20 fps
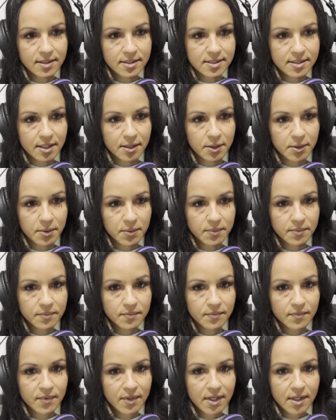So
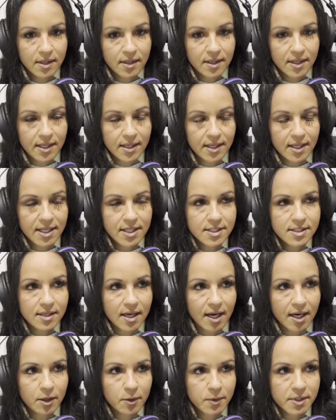
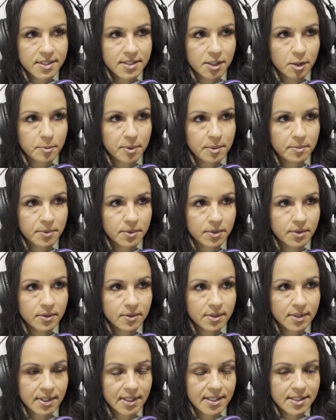I always tell
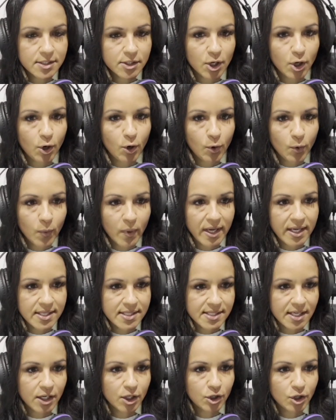people it's
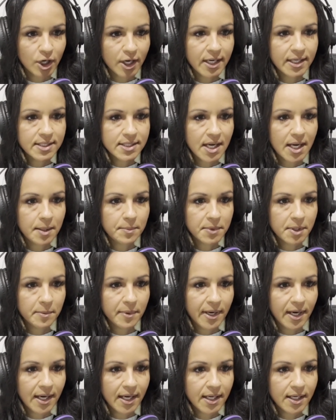always a great time to
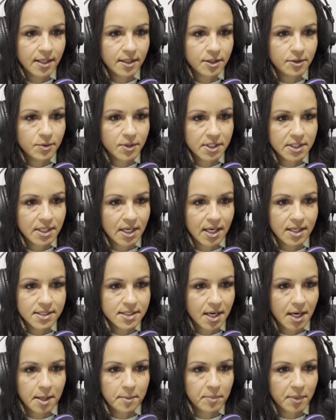buy. You cannot
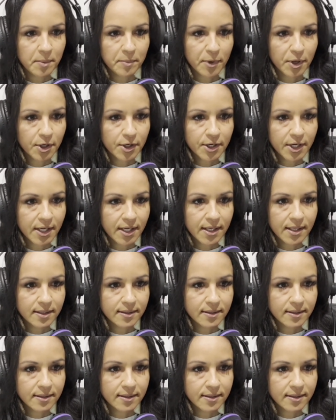time the market.